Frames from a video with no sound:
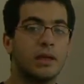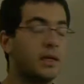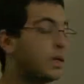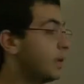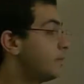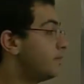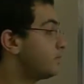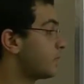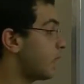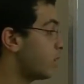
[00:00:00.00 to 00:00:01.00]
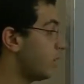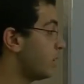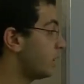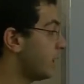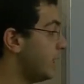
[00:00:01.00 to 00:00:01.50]
um,
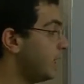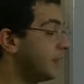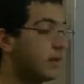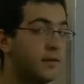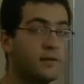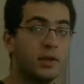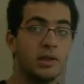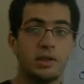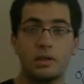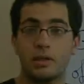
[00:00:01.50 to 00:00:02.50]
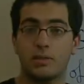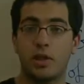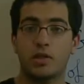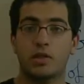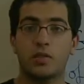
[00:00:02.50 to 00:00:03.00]
accordingly the photosynthesis
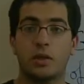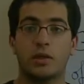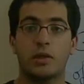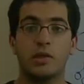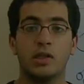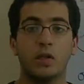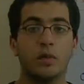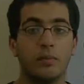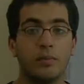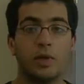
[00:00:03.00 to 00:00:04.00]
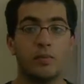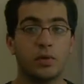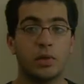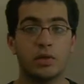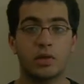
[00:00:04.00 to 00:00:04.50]
process will consume the
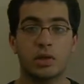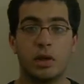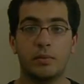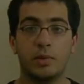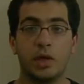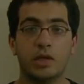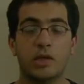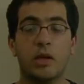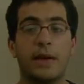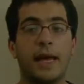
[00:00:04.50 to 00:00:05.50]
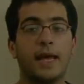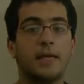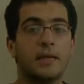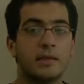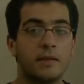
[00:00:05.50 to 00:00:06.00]
produced carbon dioxide, and
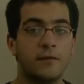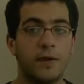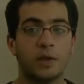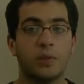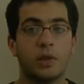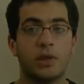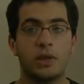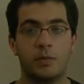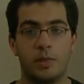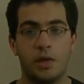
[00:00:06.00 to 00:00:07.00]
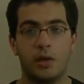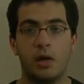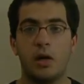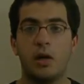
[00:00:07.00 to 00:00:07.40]
this effect will not appear